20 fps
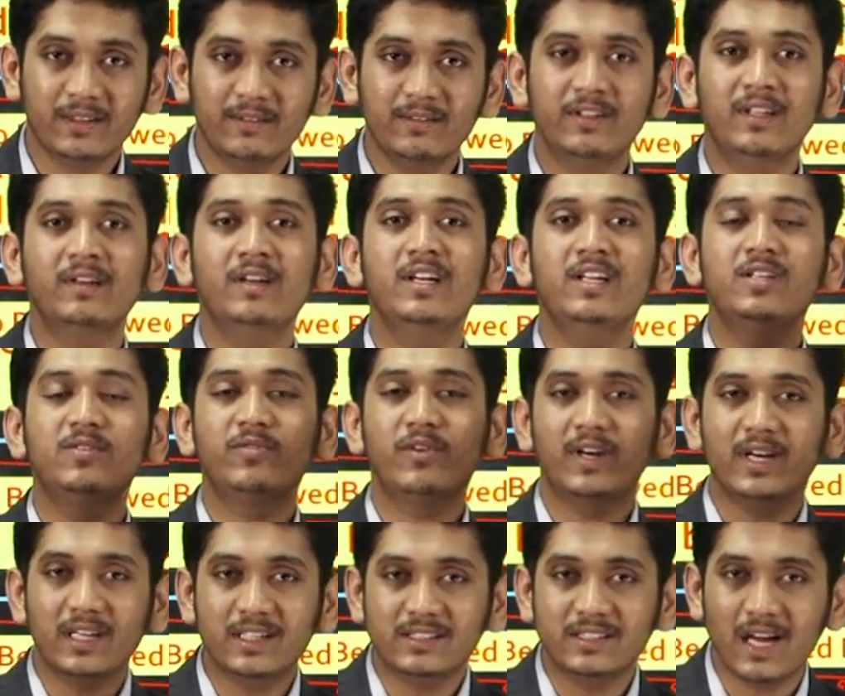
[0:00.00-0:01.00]
That is, for
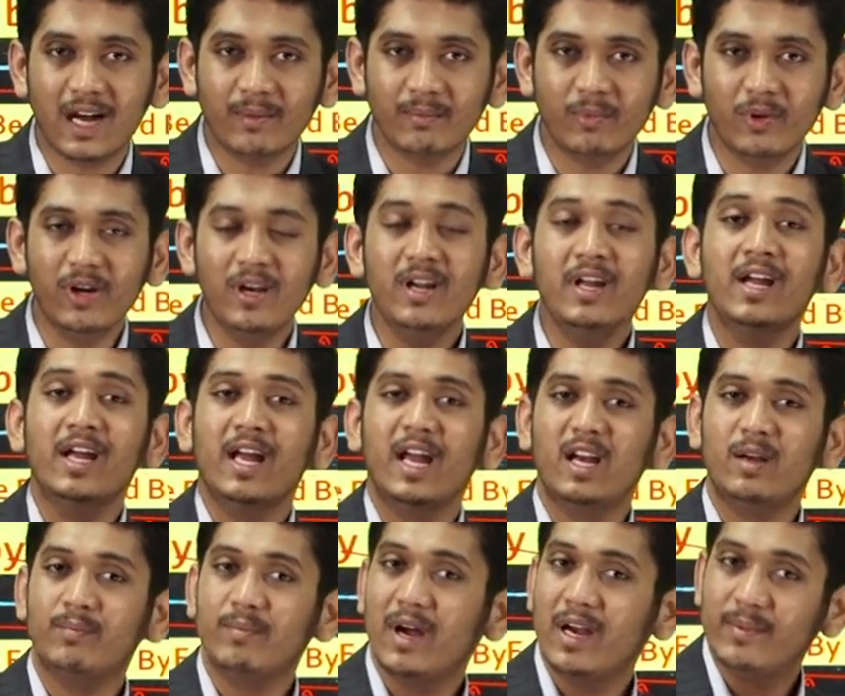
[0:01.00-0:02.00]
example,
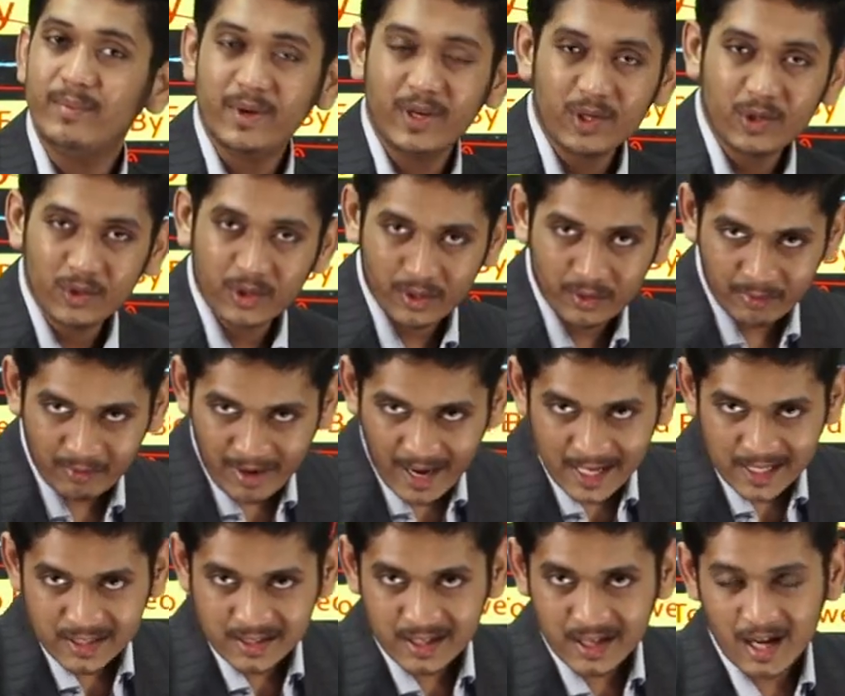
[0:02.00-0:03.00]
it might be your
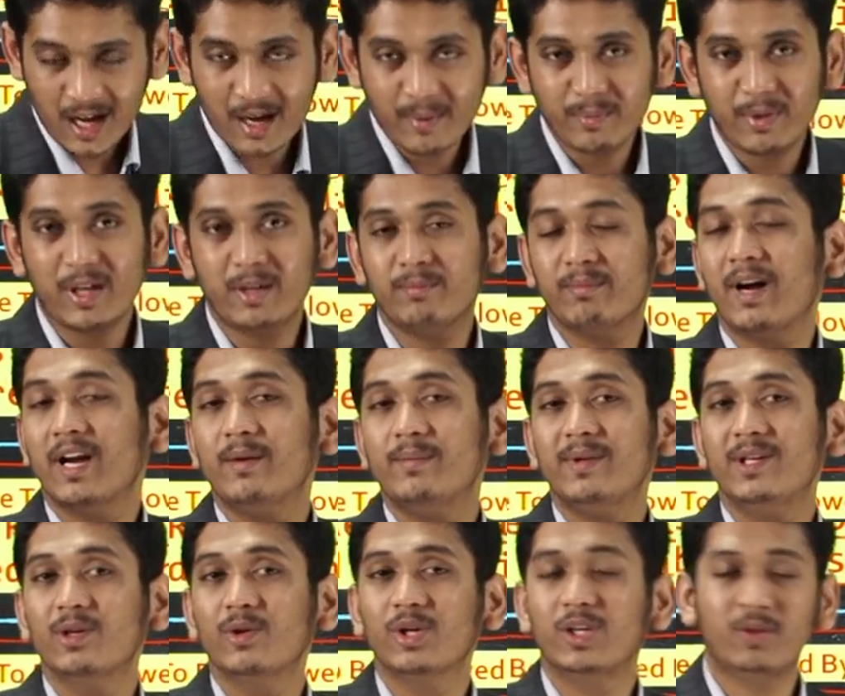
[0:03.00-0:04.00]
WhatsApp, it might
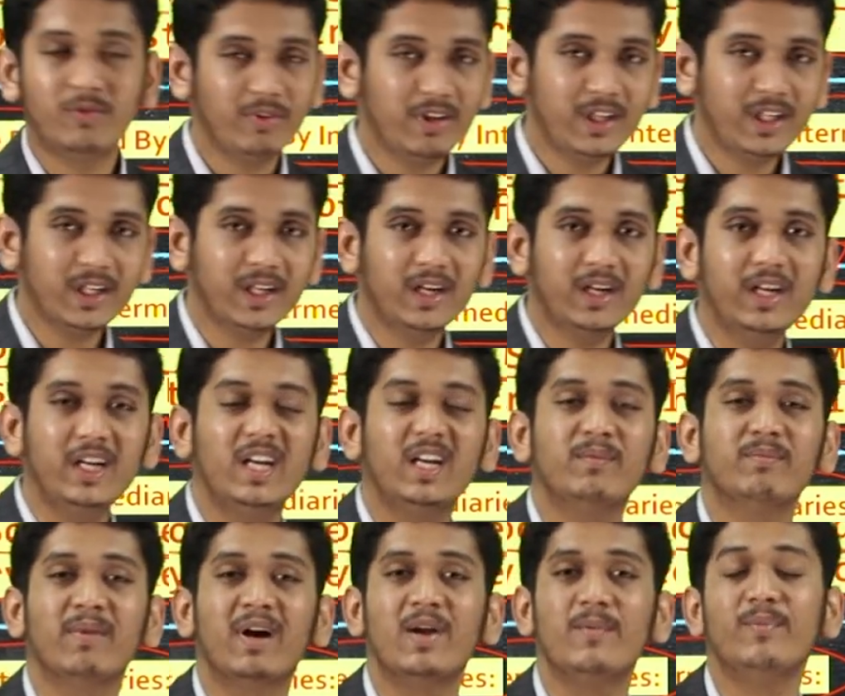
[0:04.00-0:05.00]
be your Twitter, it
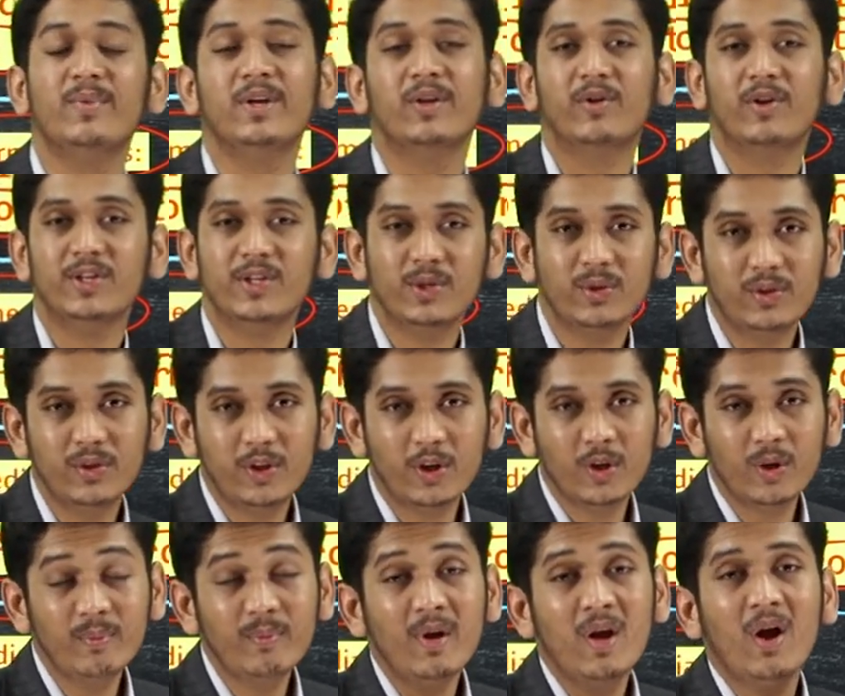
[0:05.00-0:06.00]
might be your
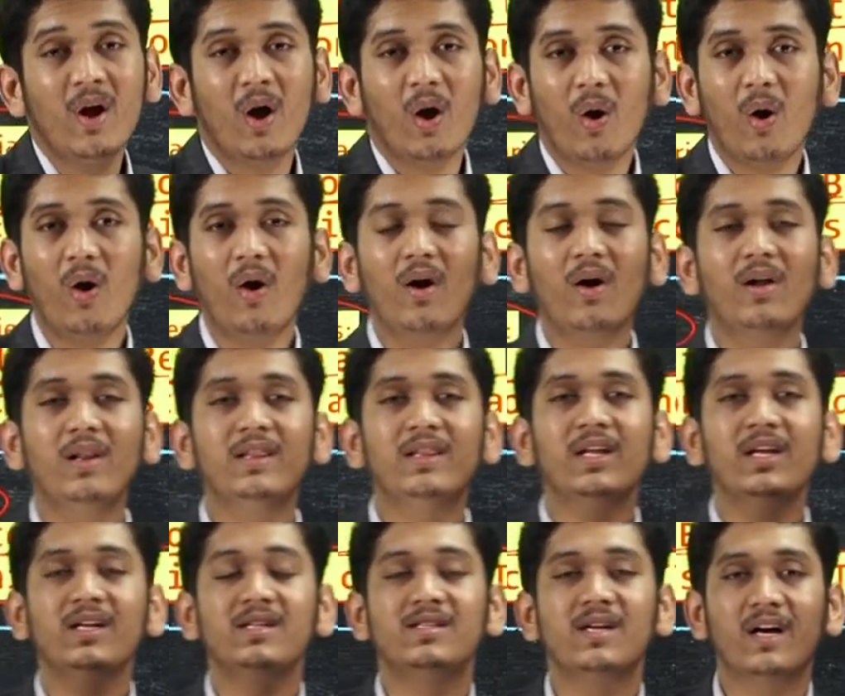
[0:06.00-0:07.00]
YouTube. All
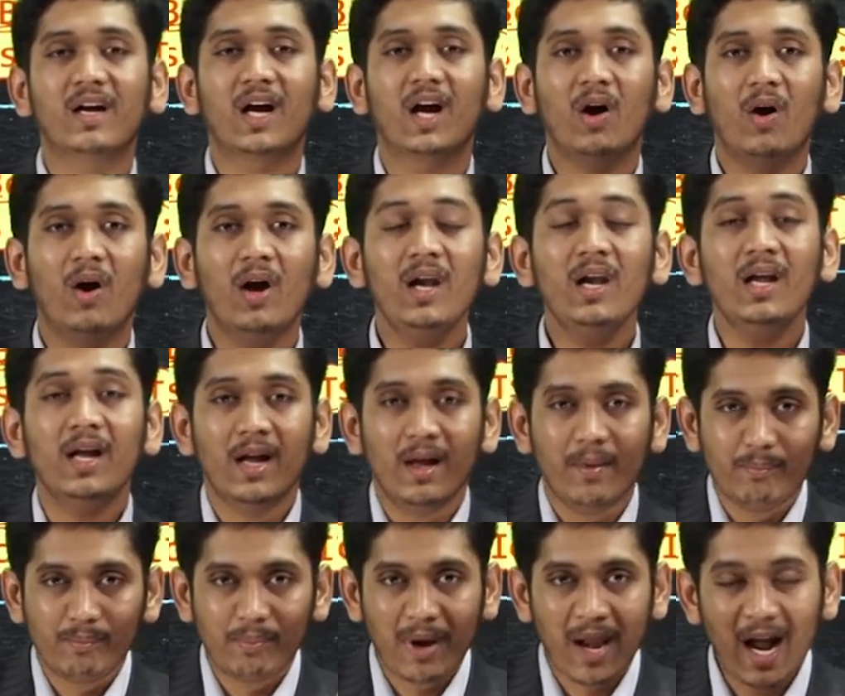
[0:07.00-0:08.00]
these are called
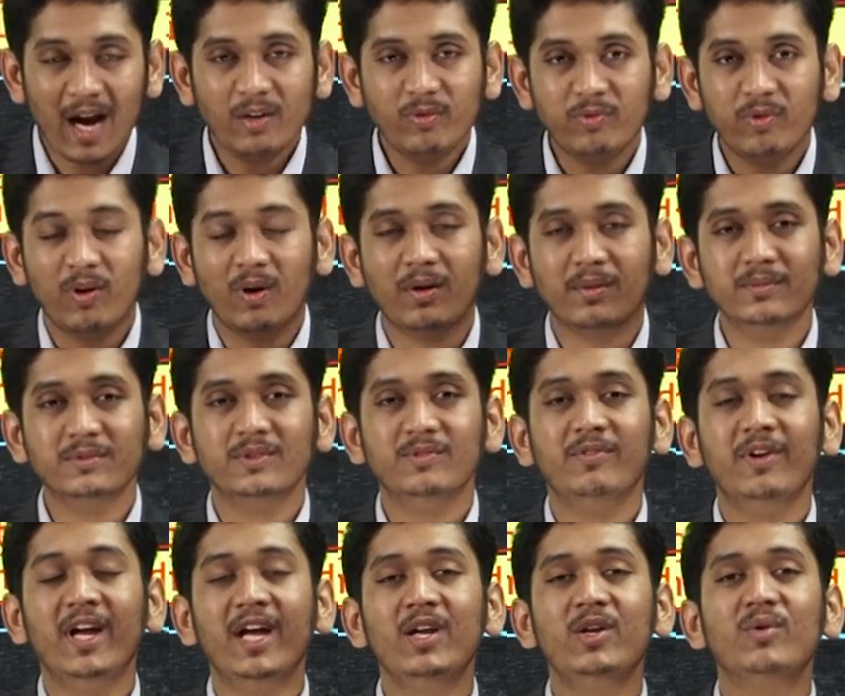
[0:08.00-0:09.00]
platforms
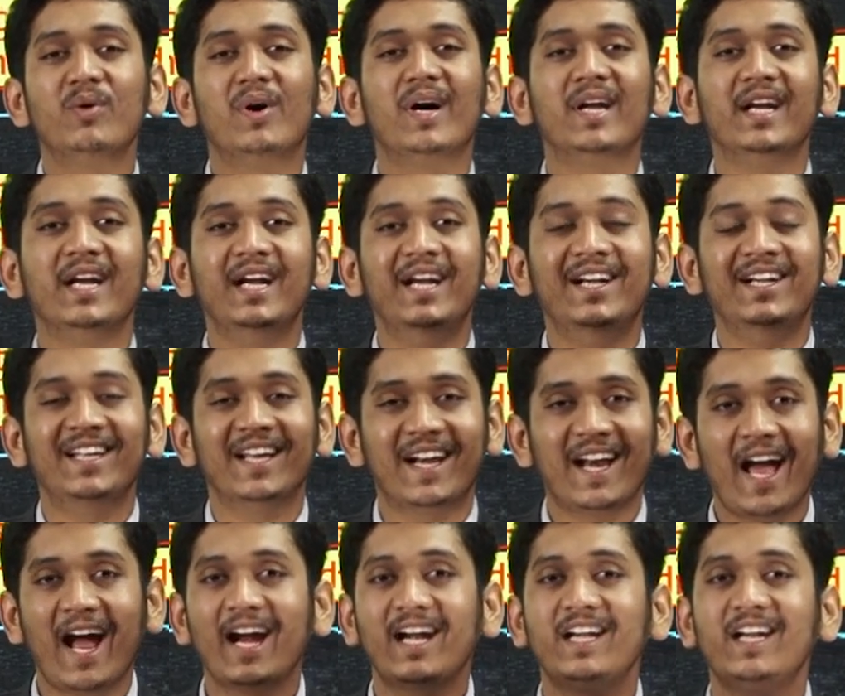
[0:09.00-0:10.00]
where you are
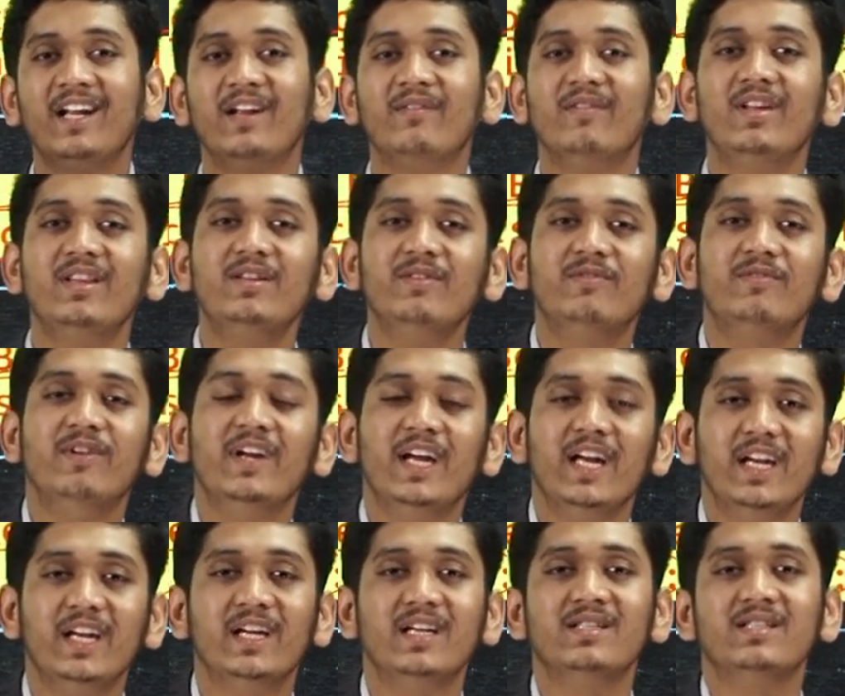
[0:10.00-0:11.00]
interacting with
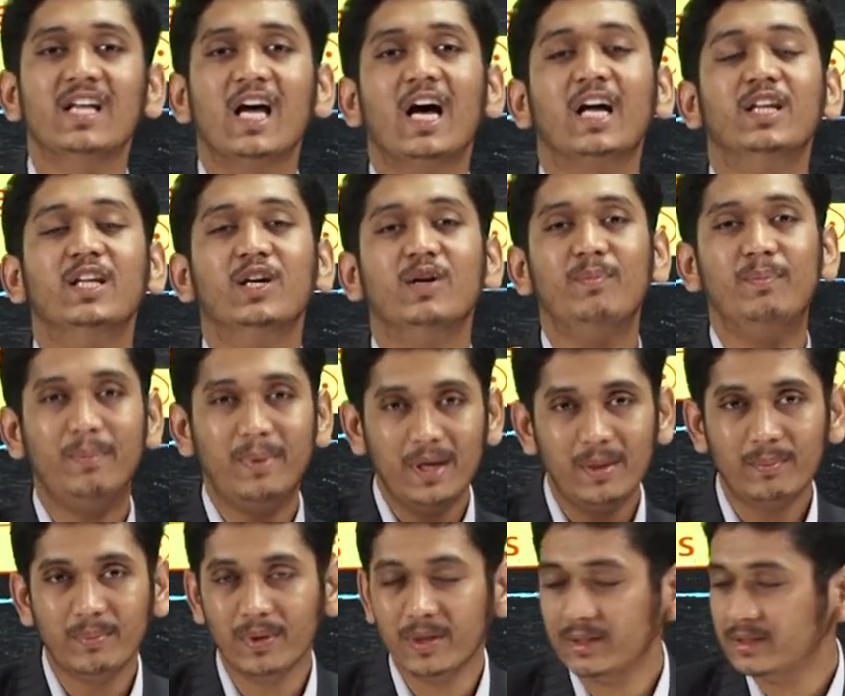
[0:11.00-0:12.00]
various other
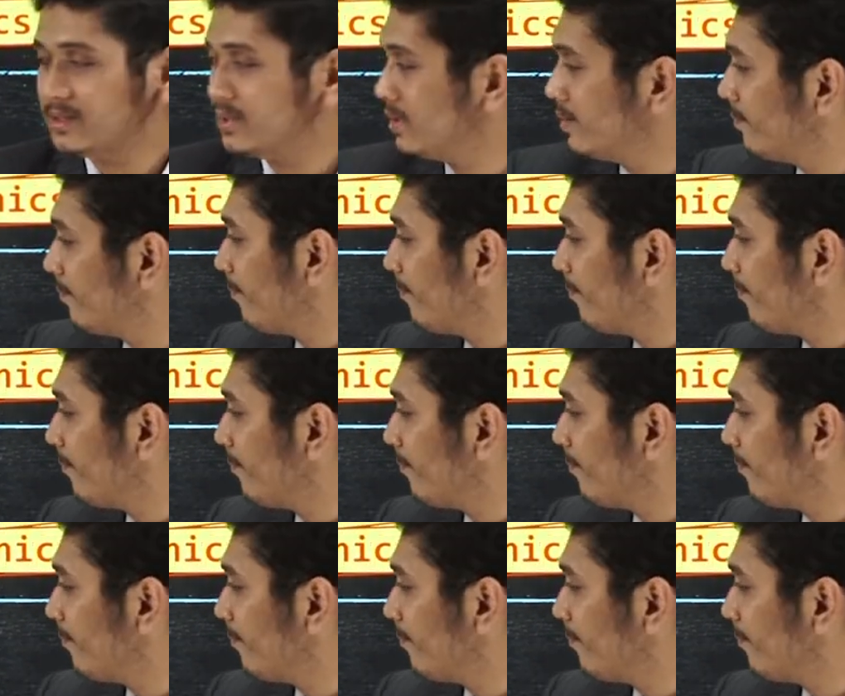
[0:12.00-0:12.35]
peoples.